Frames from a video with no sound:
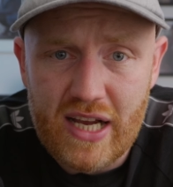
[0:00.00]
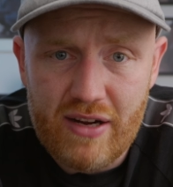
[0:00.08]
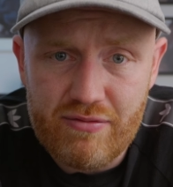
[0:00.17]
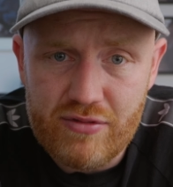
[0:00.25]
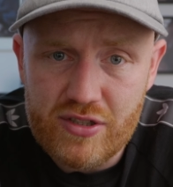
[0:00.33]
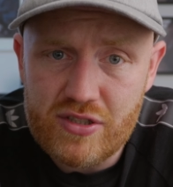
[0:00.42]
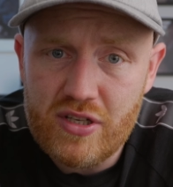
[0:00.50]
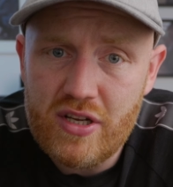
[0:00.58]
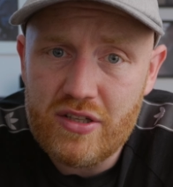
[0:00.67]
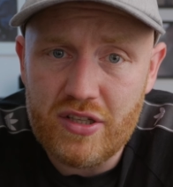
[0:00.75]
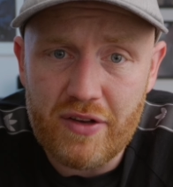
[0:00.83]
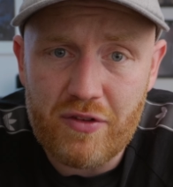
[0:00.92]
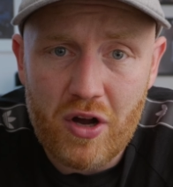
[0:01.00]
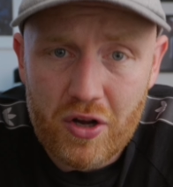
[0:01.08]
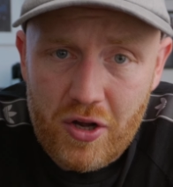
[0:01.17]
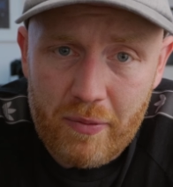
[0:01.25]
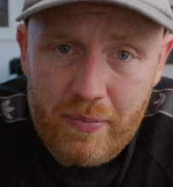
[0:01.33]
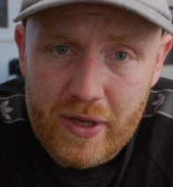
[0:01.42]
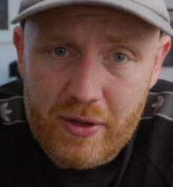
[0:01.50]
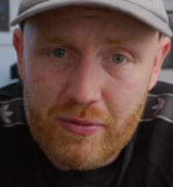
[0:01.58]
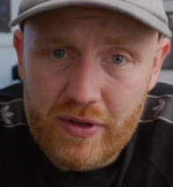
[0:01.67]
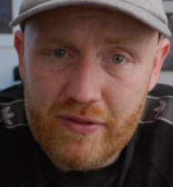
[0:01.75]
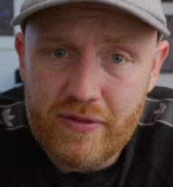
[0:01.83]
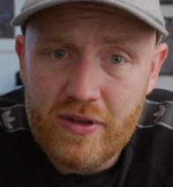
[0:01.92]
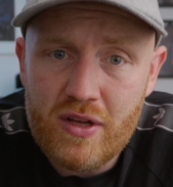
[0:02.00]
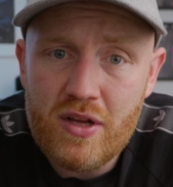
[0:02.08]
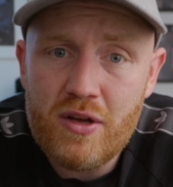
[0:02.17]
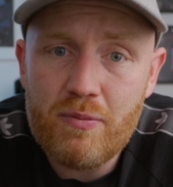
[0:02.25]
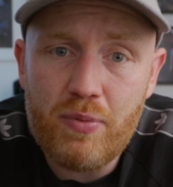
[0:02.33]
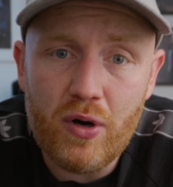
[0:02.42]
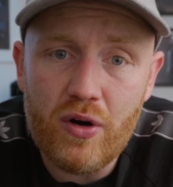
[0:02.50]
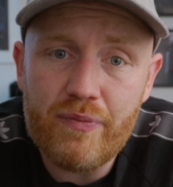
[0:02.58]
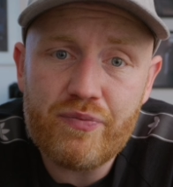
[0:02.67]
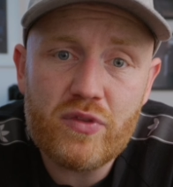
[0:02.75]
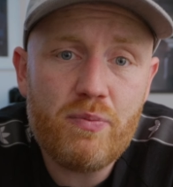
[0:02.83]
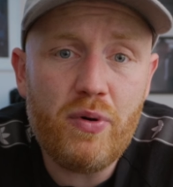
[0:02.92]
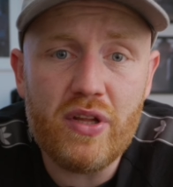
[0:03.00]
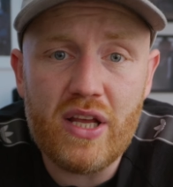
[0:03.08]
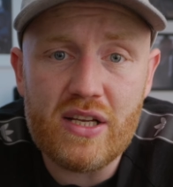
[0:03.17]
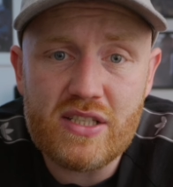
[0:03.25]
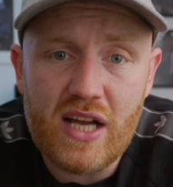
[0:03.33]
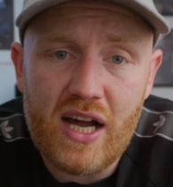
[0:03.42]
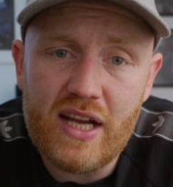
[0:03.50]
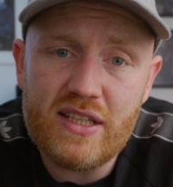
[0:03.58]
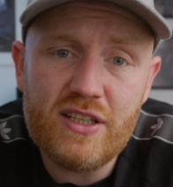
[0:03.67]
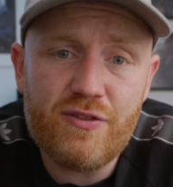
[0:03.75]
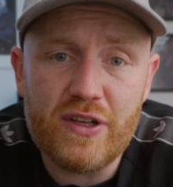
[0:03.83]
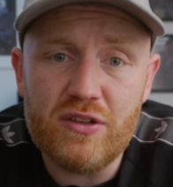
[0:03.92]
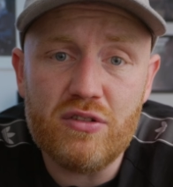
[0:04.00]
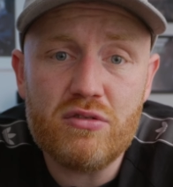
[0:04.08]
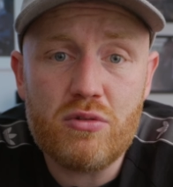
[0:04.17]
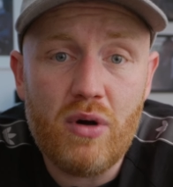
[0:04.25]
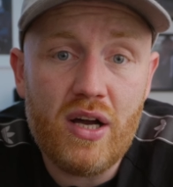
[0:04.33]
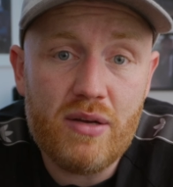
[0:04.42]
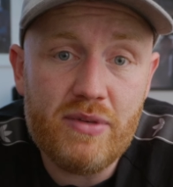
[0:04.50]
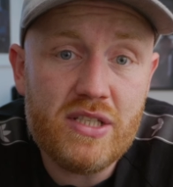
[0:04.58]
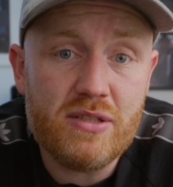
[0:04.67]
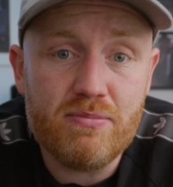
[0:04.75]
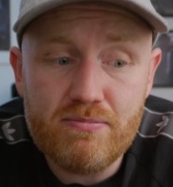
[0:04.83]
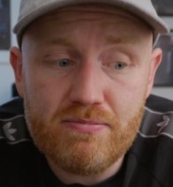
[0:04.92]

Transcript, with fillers: cameras that they've got to compete with. But putting that aside, this thing looks quite amazing.